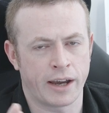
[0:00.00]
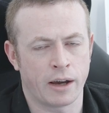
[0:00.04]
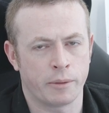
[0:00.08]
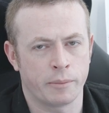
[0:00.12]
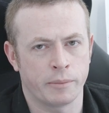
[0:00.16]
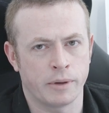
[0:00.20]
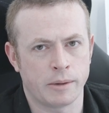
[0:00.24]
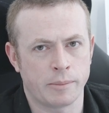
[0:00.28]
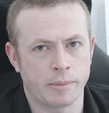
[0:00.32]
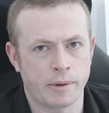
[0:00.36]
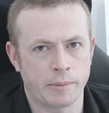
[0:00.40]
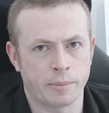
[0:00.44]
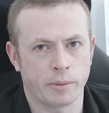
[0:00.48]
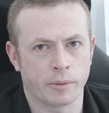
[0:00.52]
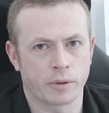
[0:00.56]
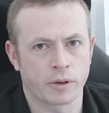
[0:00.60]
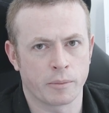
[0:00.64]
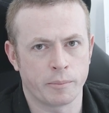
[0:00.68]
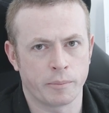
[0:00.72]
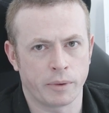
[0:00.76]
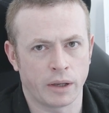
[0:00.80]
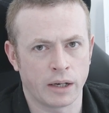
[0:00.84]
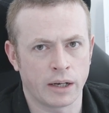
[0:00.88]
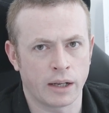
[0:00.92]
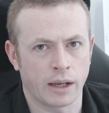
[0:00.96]
how many people
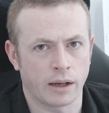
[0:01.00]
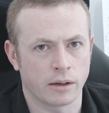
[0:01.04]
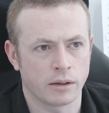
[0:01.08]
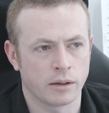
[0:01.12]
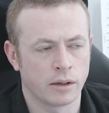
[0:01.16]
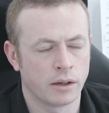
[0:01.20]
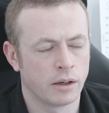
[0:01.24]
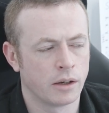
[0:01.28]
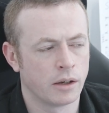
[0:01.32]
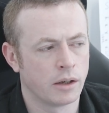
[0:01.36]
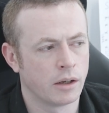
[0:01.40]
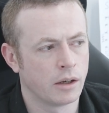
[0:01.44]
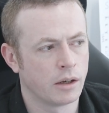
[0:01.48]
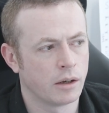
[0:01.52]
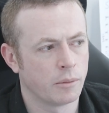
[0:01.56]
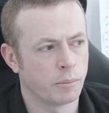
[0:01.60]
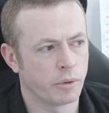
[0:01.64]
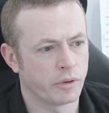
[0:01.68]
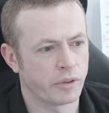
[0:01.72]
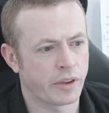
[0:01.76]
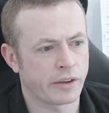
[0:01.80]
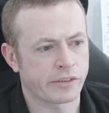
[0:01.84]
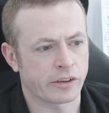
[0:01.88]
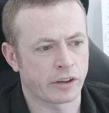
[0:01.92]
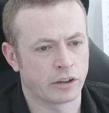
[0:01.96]
can be in it.
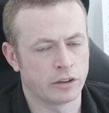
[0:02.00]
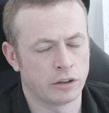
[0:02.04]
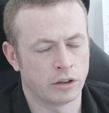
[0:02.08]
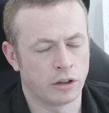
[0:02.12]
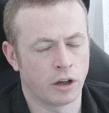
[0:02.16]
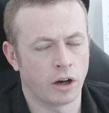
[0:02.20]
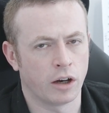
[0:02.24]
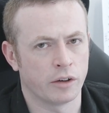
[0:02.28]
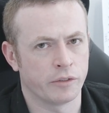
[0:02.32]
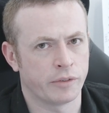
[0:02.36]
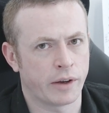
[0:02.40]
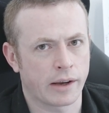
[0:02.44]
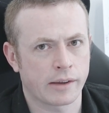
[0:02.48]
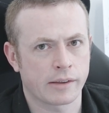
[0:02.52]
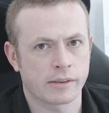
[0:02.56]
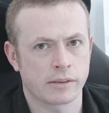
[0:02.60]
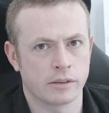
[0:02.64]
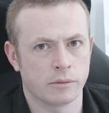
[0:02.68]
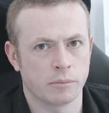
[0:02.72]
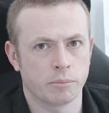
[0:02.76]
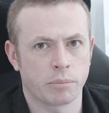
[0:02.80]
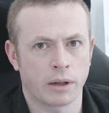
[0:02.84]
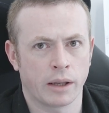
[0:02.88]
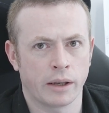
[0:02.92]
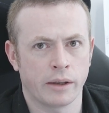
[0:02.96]
But there's a lot of
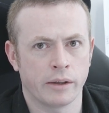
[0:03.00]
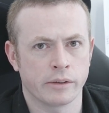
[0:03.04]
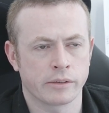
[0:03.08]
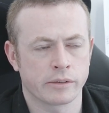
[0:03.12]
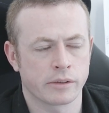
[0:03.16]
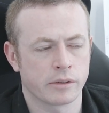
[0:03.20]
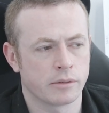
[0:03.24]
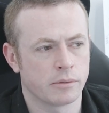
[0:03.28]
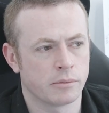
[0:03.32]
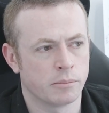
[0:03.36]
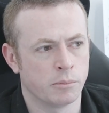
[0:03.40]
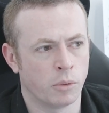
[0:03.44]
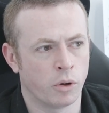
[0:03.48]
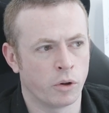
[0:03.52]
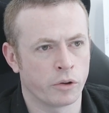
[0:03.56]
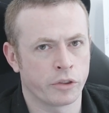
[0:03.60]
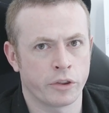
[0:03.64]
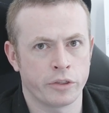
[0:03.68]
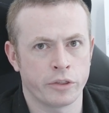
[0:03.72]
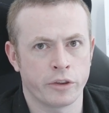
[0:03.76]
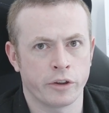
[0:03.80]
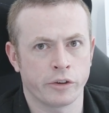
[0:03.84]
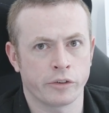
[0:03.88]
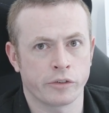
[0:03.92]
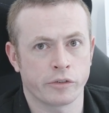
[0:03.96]
excellent players, more
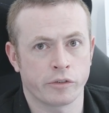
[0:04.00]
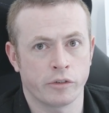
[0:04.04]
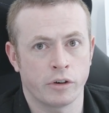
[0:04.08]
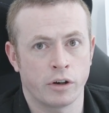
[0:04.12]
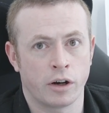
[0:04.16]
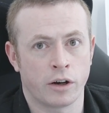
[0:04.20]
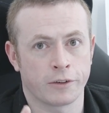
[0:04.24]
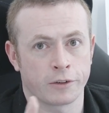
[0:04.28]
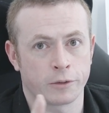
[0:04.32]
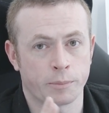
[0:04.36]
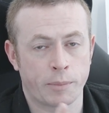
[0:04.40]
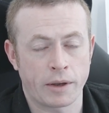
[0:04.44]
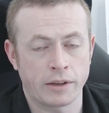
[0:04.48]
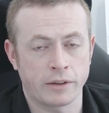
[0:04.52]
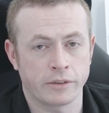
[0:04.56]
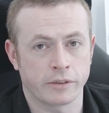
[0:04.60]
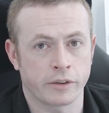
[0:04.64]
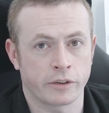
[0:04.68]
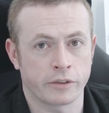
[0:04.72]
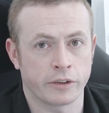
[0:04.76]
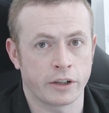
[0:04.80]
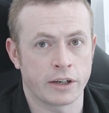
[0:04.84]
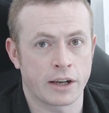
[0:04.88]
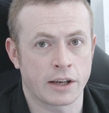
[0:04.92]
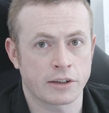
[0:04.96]
than there are spaces
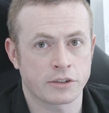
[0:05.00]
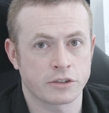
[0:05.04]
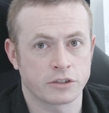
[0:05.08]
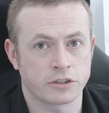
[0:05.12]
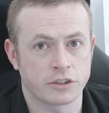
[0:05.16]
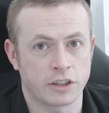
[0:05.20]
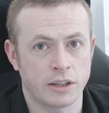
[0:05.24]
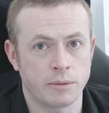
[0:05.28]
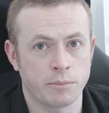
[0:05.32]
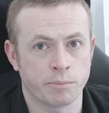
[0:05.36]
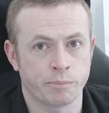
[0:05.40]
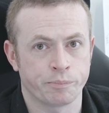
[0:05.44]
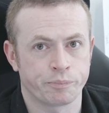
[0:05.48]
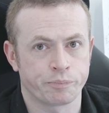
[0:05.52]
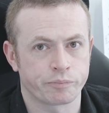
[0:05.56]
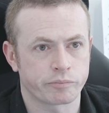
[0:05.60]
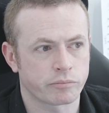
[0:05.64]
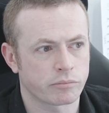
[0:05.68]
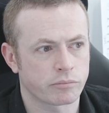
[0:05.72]
on the national team.